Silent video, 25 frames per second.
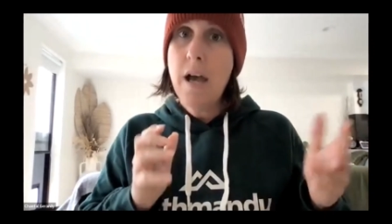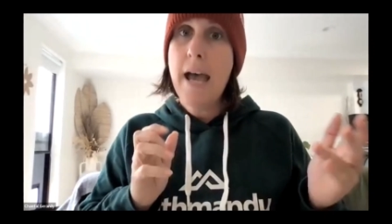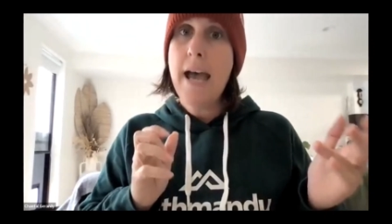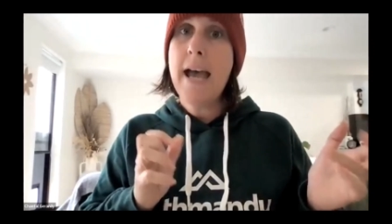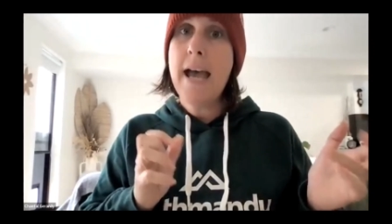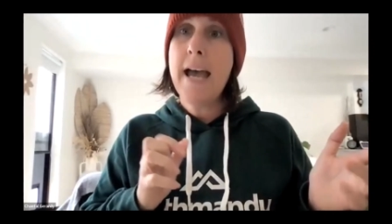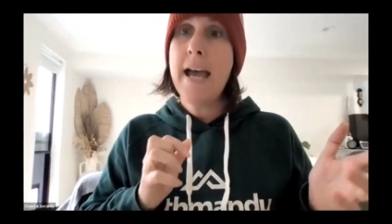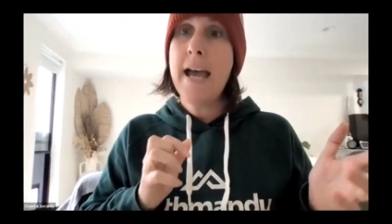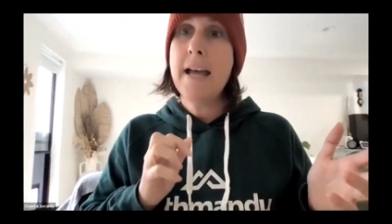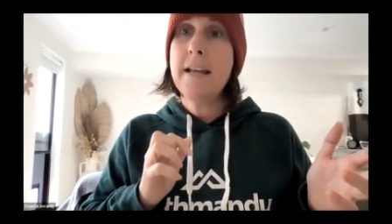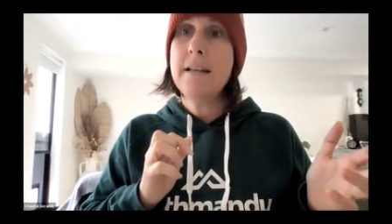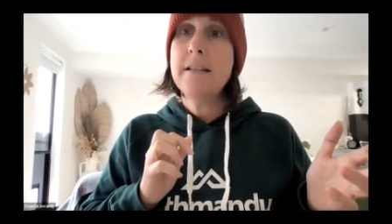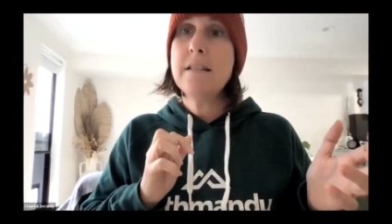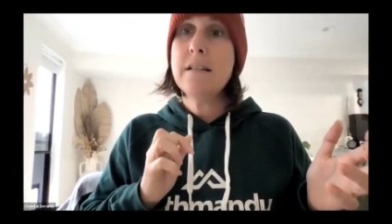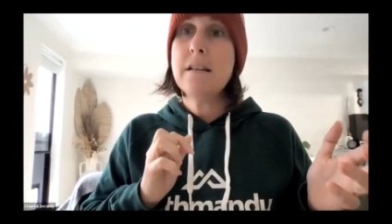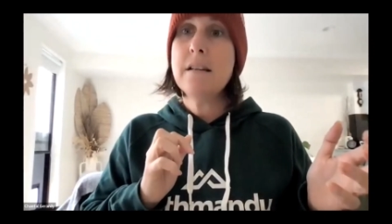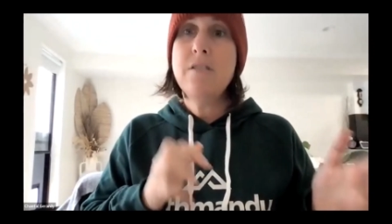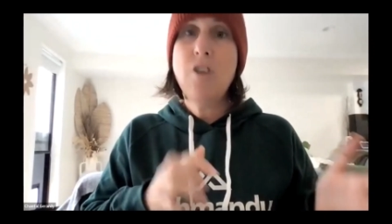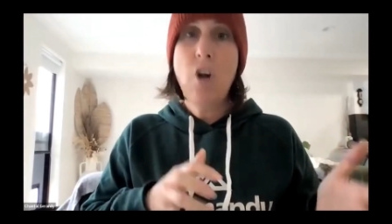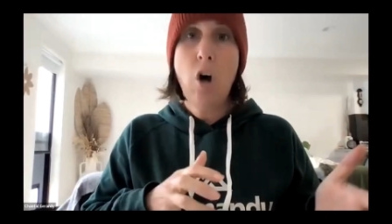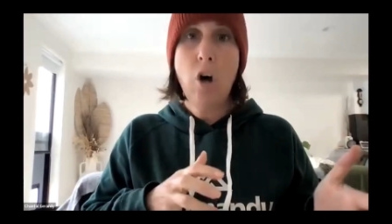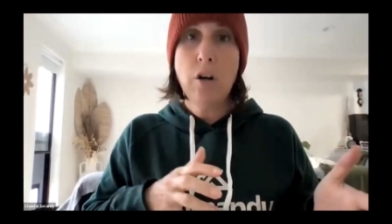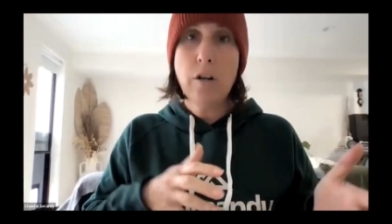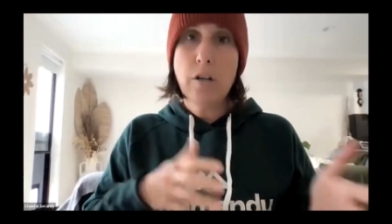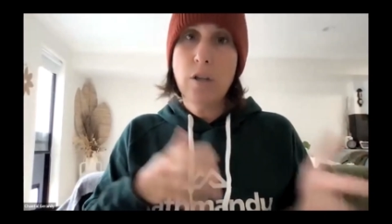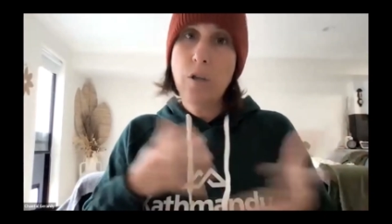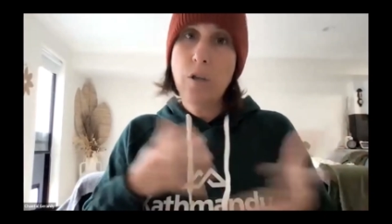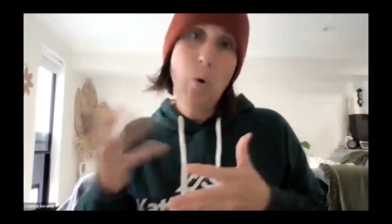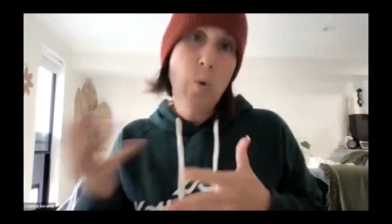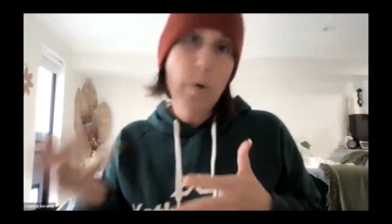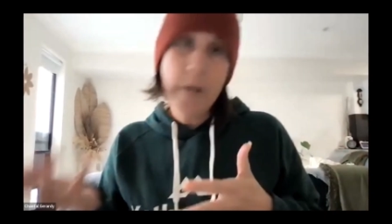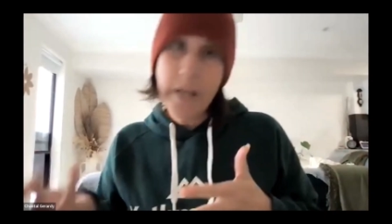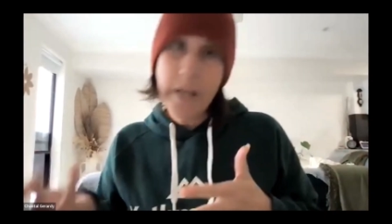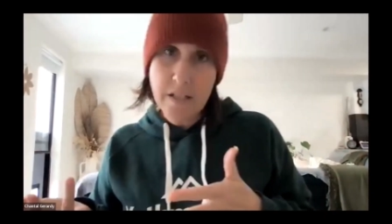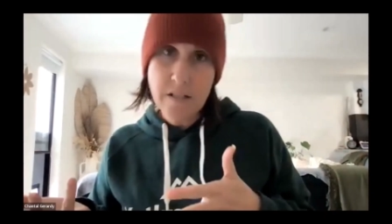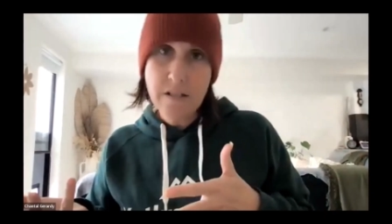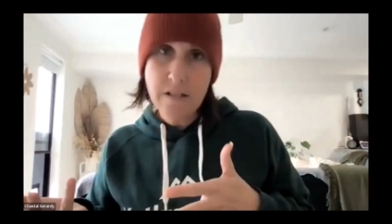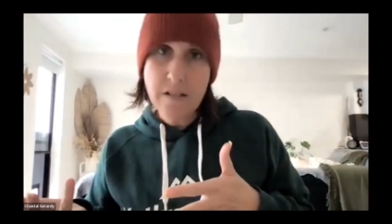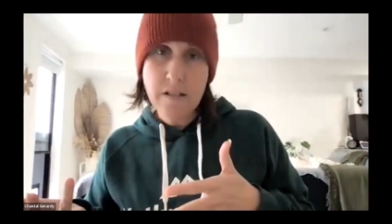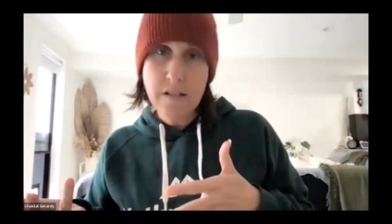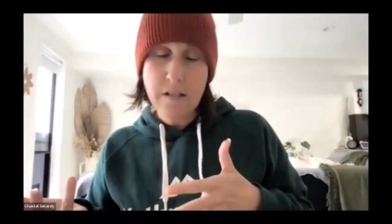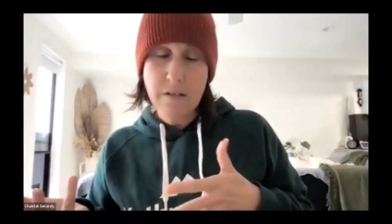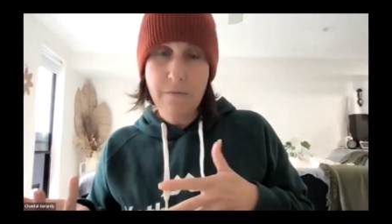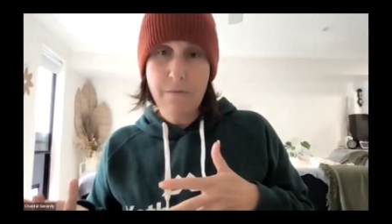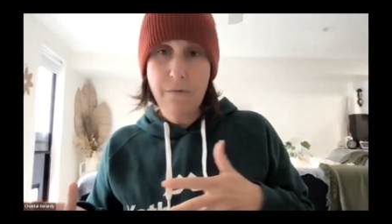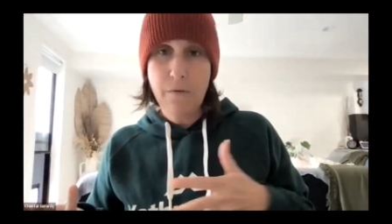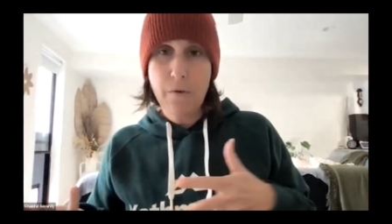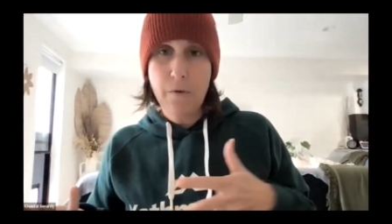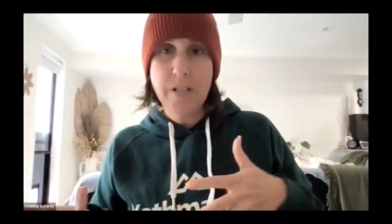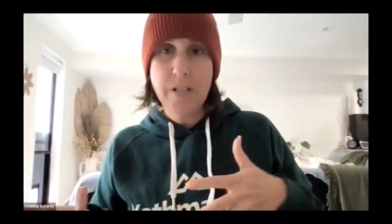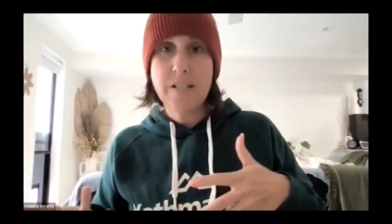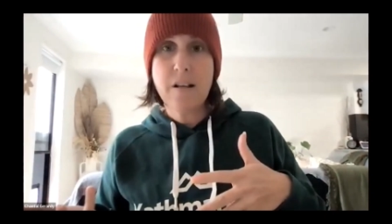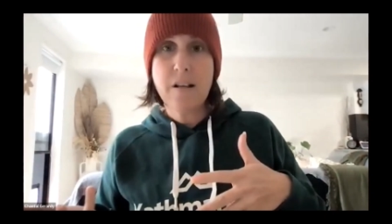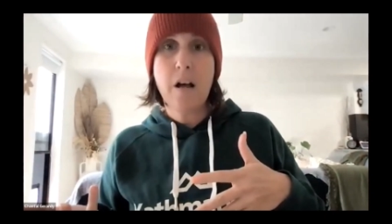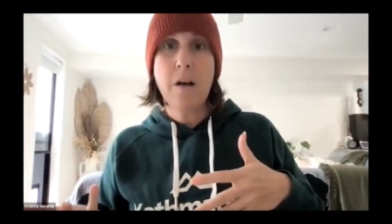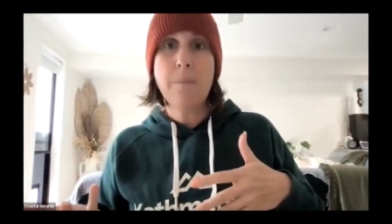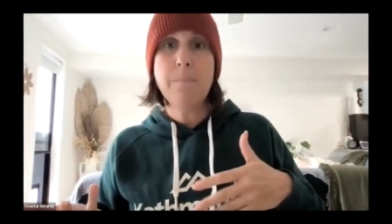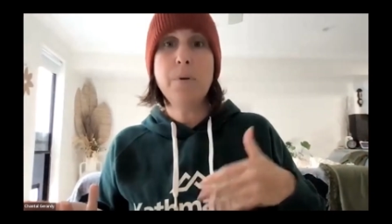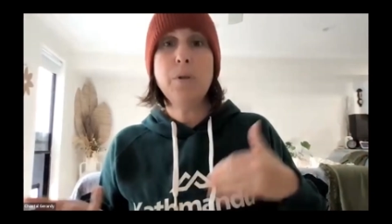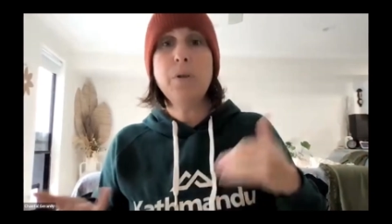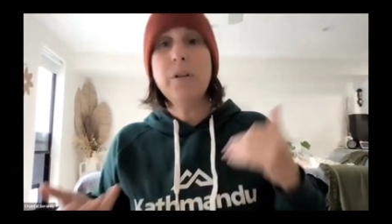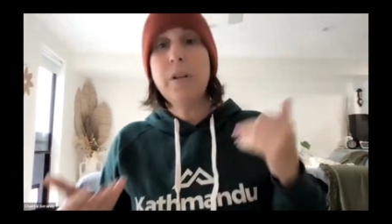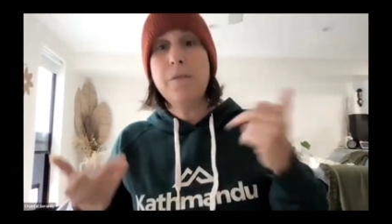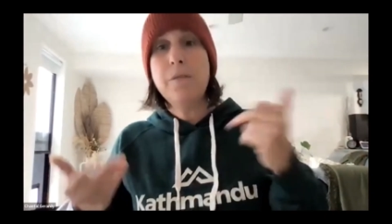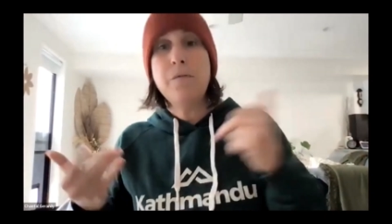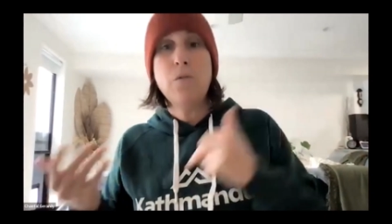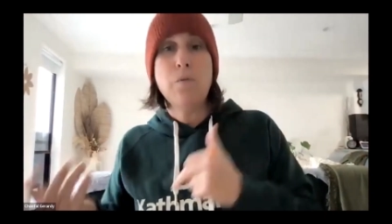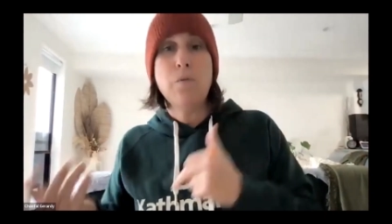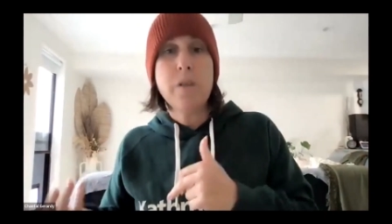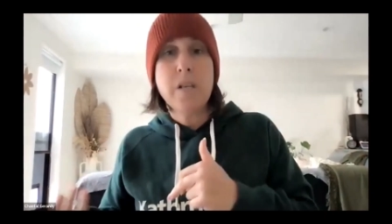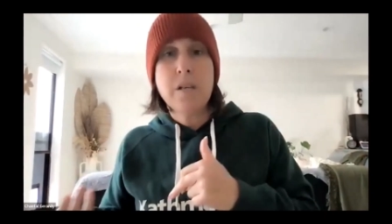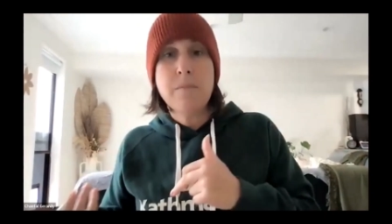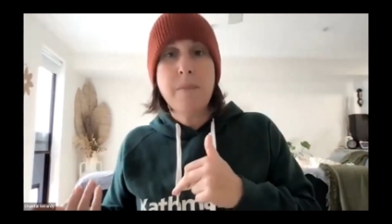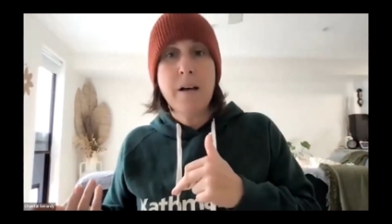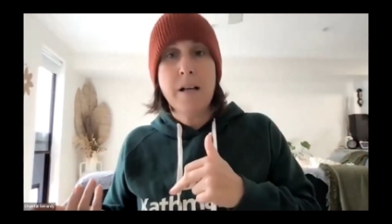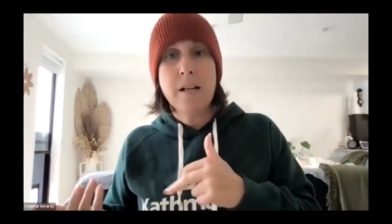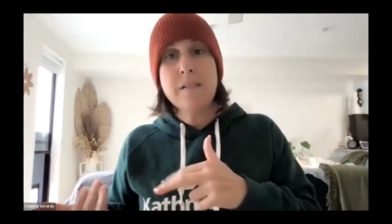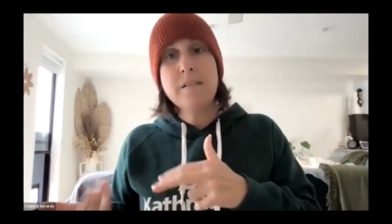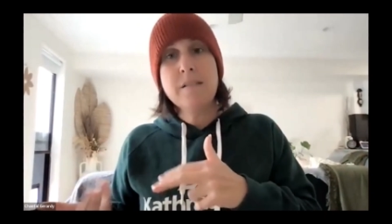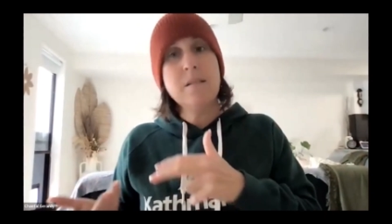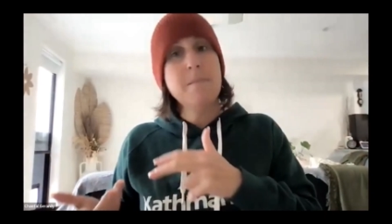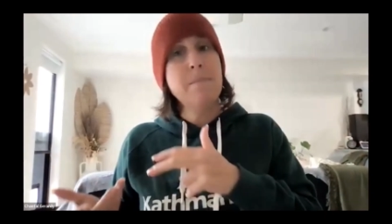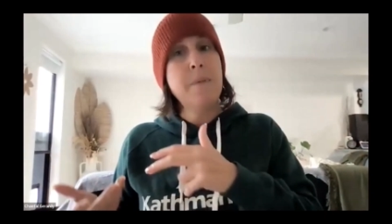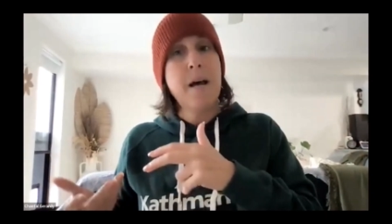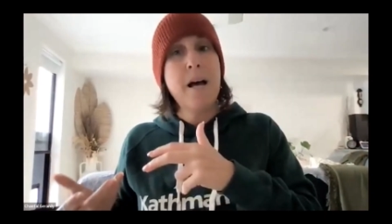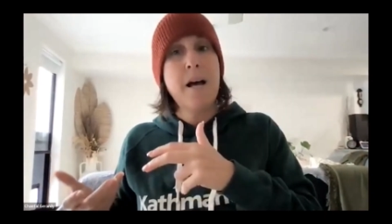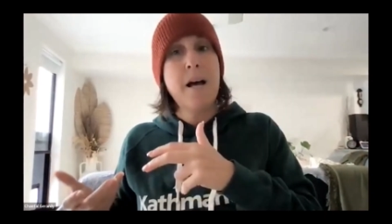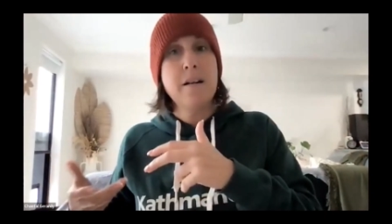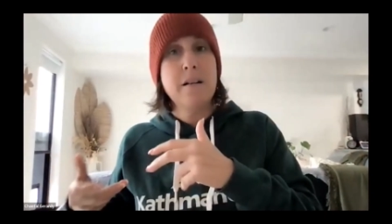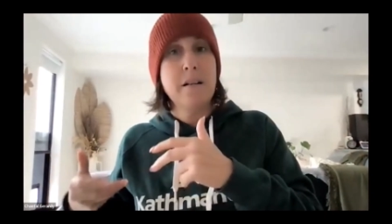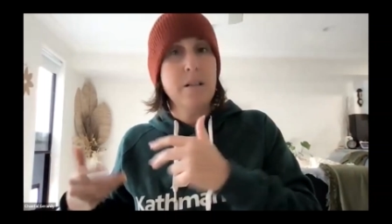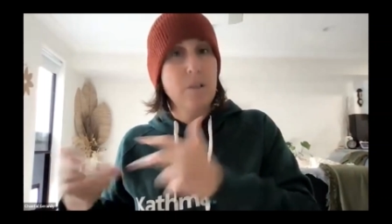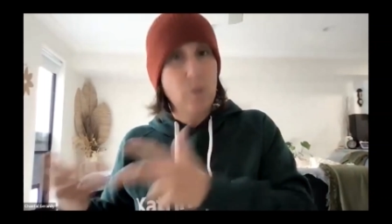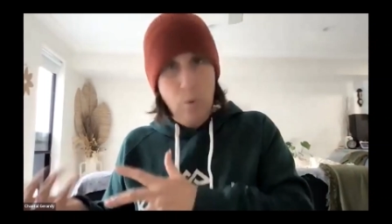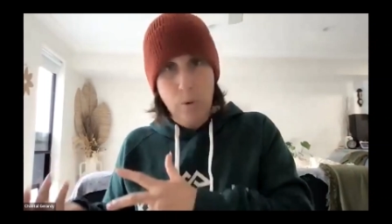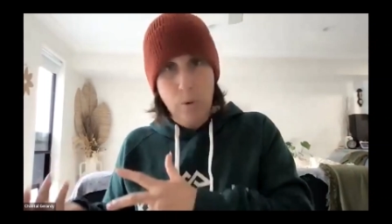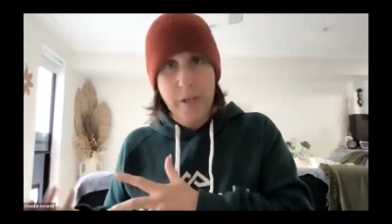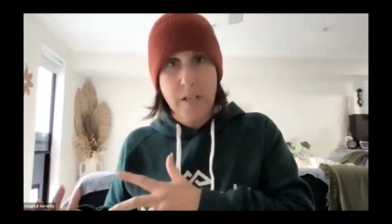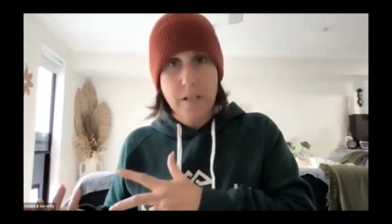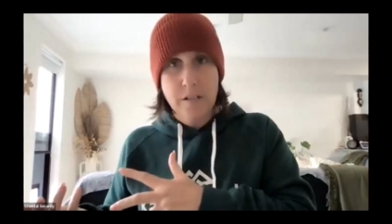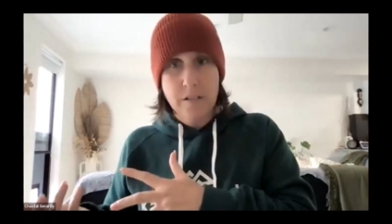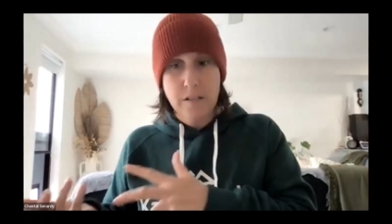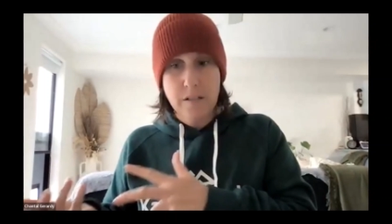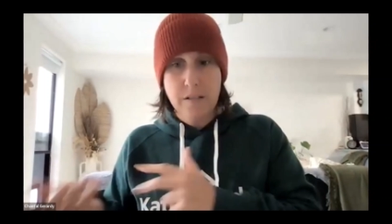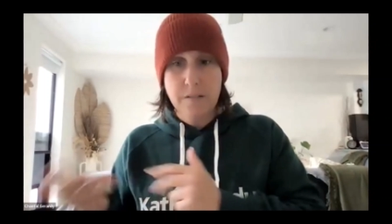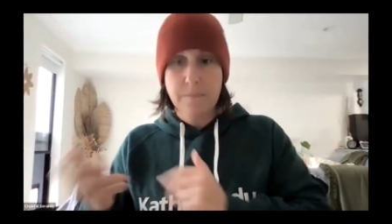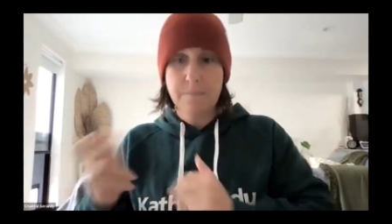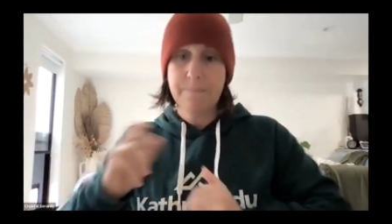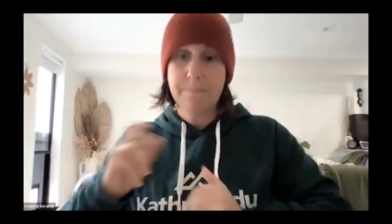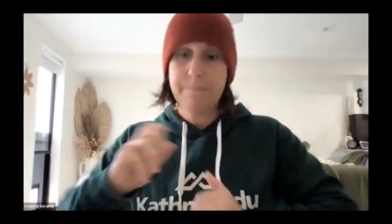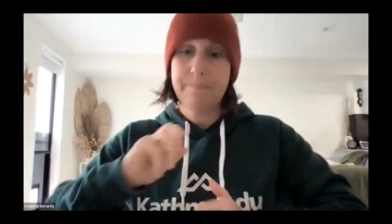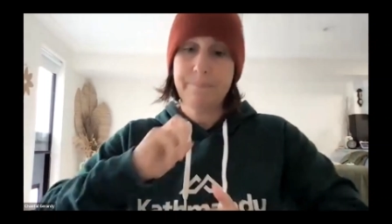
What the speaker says: and not lawyers, for example, if your email is about lawyers.